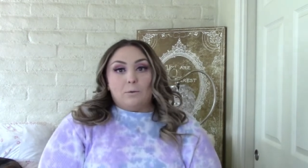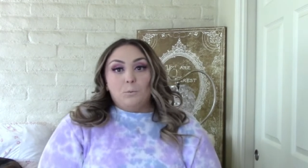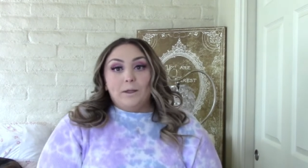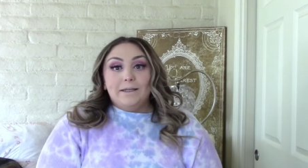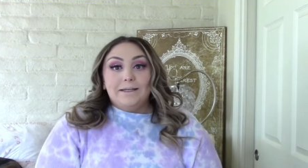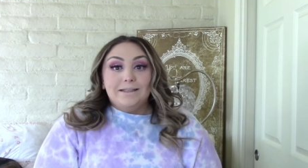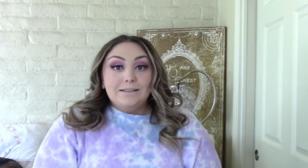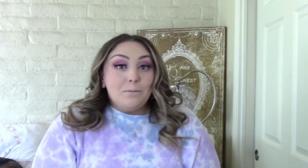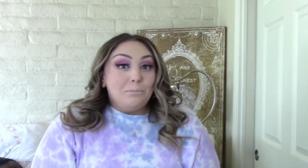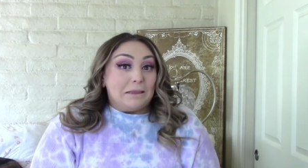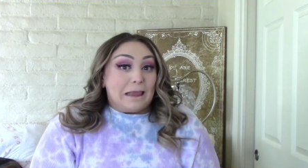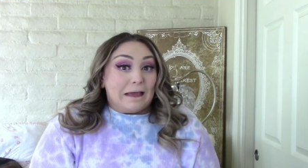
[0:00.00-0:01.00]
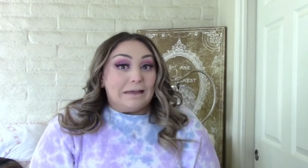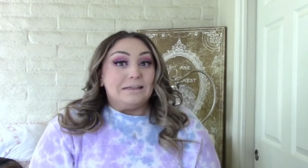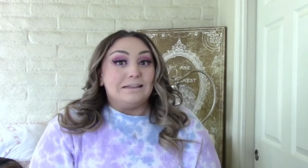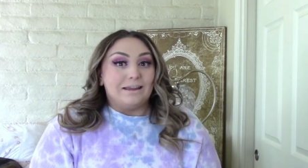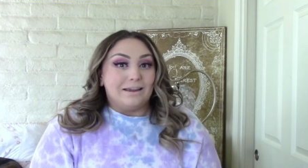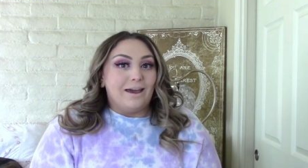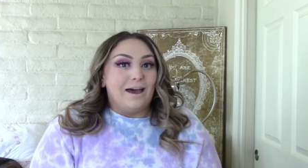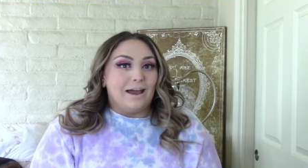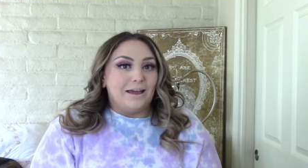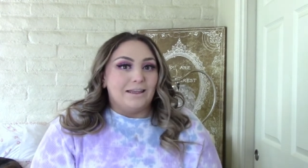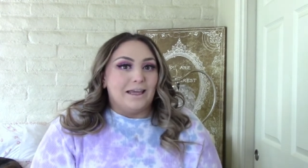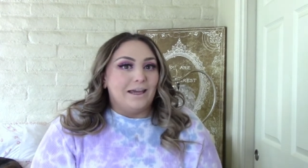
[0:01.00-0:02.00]
well it is a blinding
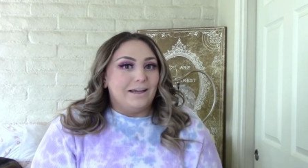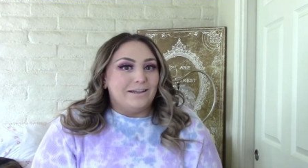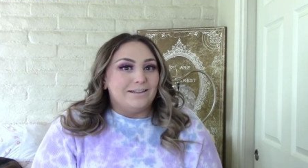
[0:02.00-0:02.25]
highlight,